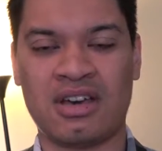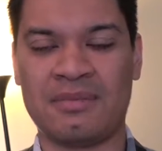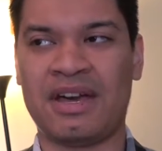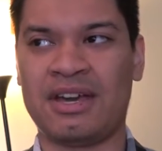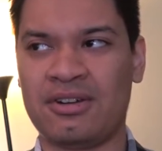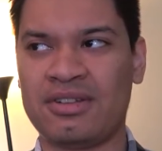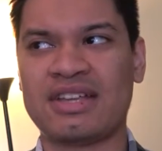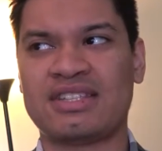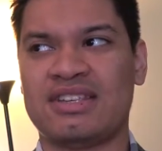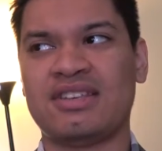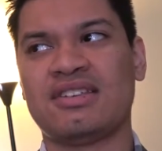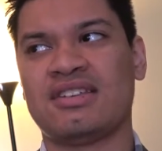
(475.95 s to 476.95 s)
I mean, I know
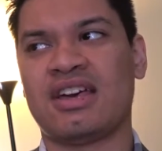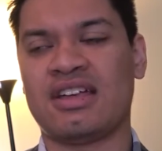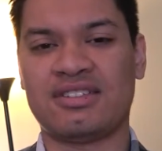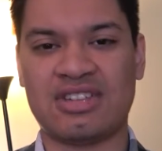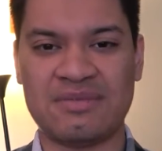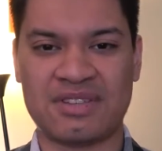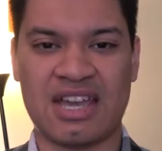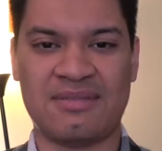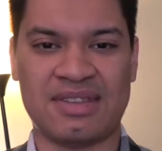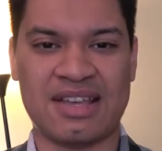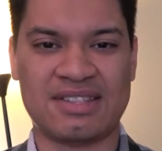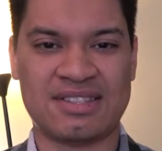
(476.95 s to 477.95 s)
that's James
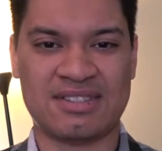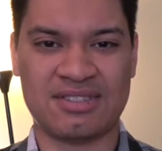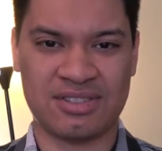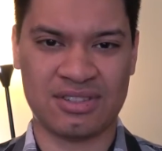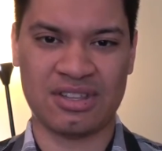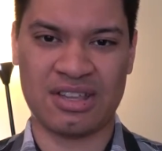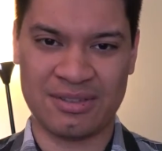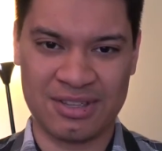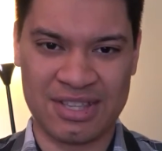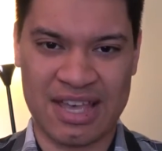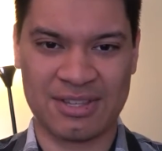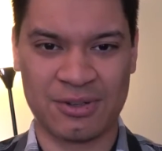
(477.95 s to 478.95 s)
Cameron,
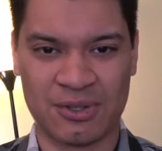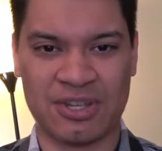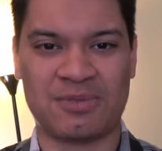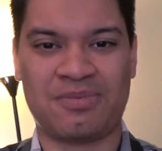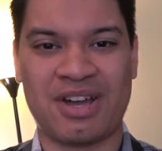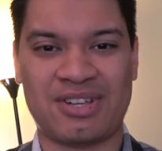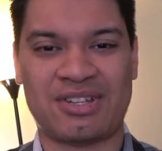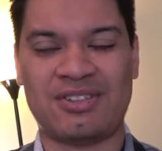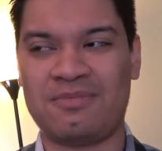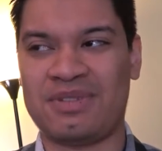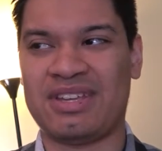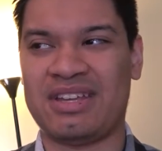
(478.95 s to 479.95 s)
that's also his project
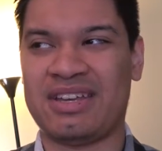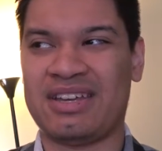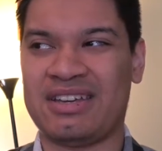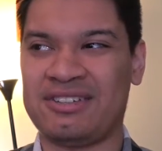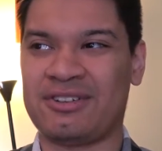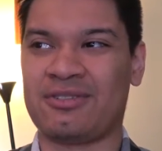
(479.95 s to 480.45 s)
too. But then again, you